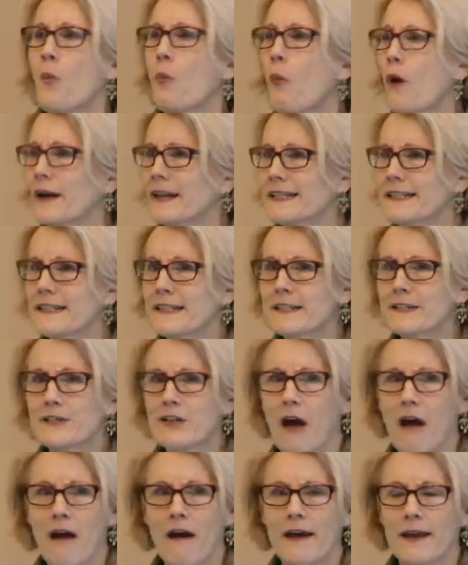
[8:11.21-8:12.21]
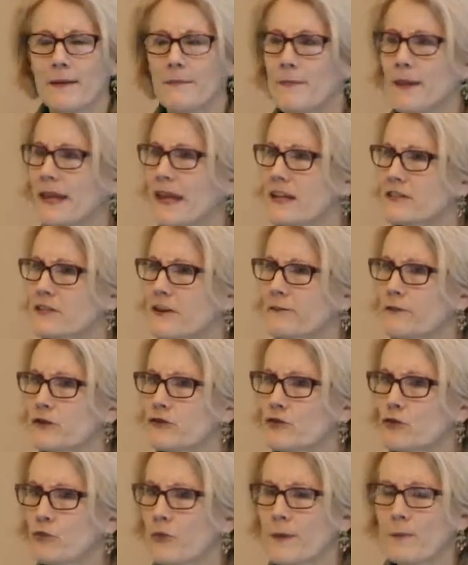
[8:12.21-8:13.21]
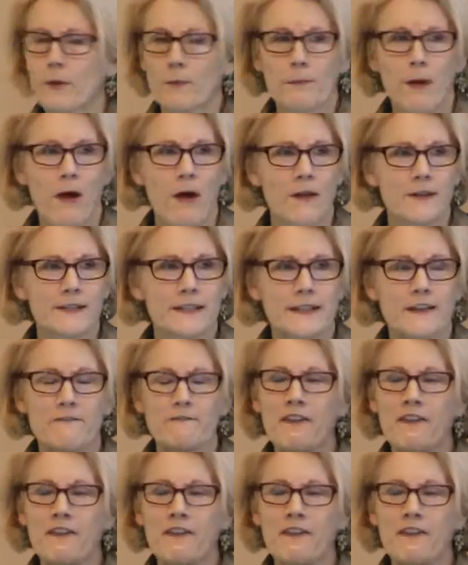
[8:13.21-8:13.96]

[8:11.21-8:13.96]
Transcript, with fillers: wanting to die because of her cerebral palsy.